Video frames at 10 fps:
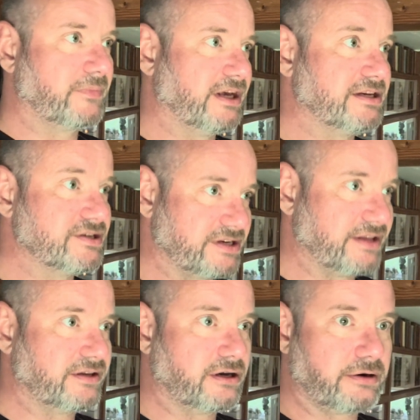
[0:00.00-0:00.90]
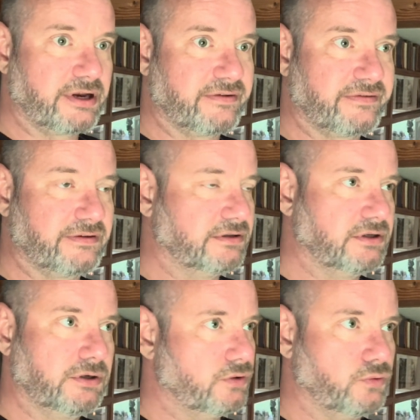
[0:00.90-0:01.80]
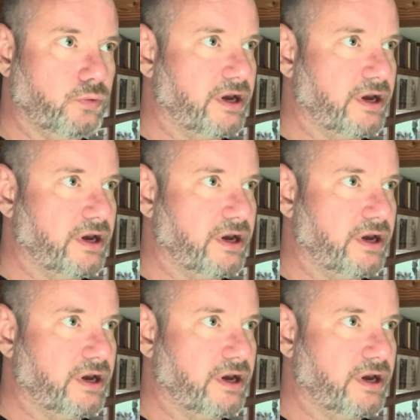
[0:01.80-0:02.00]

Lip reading: and he stayed in the RAF way